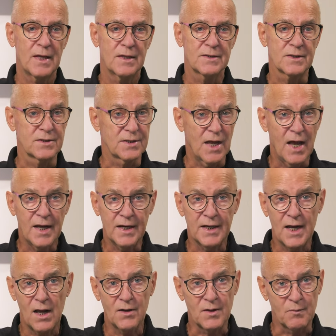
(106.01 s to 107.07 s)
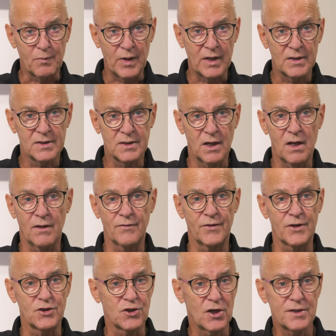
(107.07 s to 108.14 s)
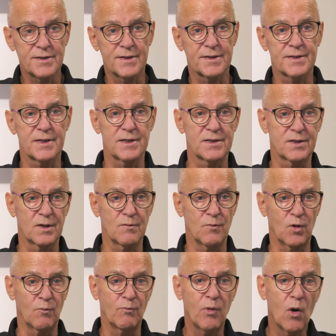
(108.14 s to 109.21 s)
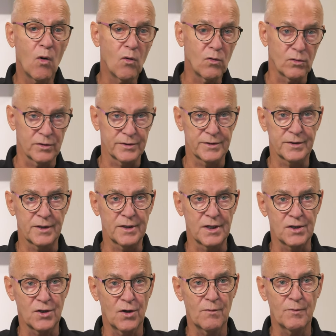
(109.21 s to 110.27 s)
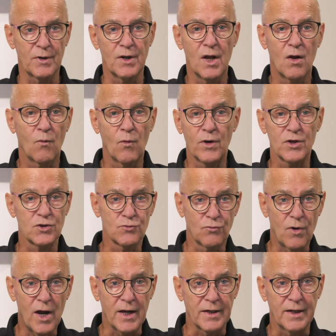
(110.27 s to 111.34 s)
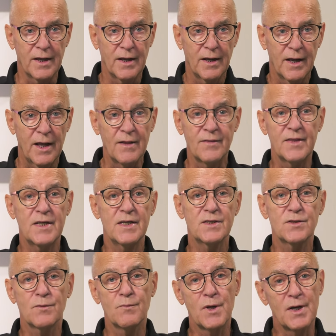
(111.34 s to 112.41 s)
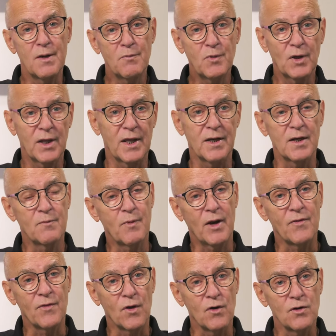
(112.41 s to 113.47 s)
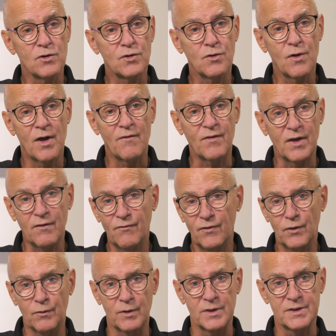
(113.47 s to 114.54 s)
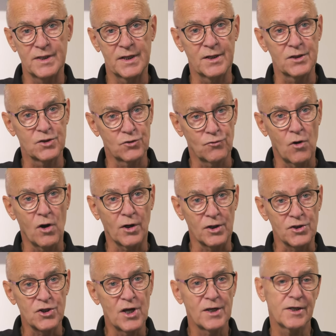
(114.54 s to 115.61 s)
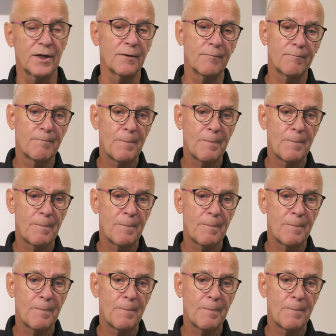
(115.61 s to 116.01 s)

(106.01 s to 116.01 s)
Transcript: Society now depends on the justice system or polls to determine what is right and these are manipulated by those who have influence and a strong agenda.